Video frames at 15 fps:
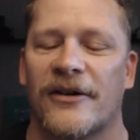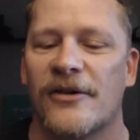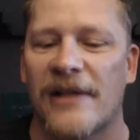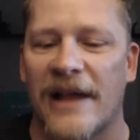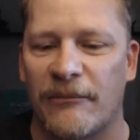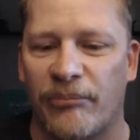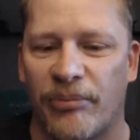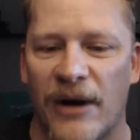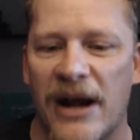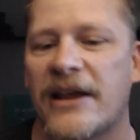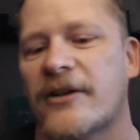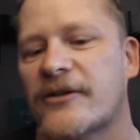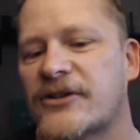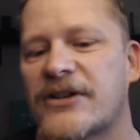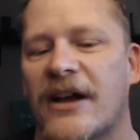you like break
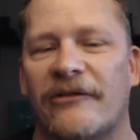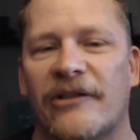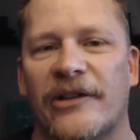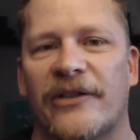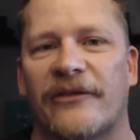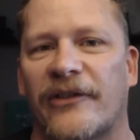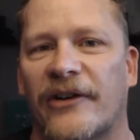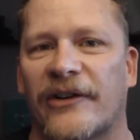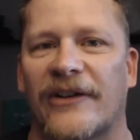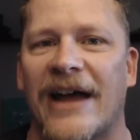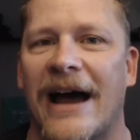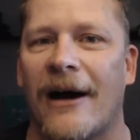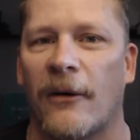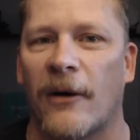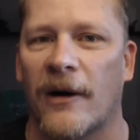your shovel in the first
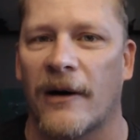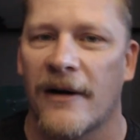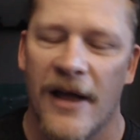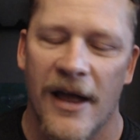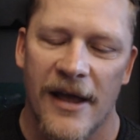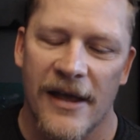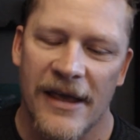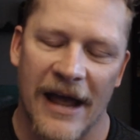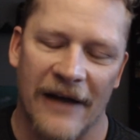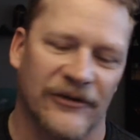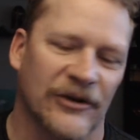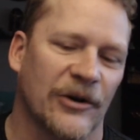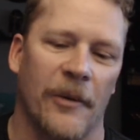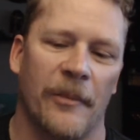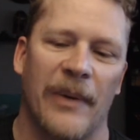hour you have to
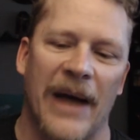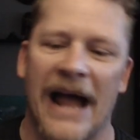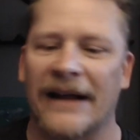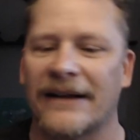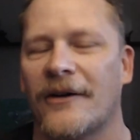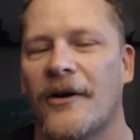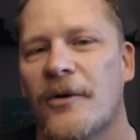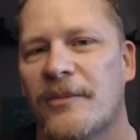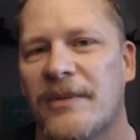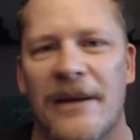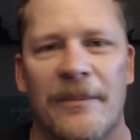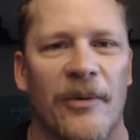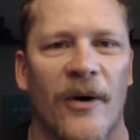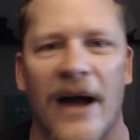go back to Home Depot.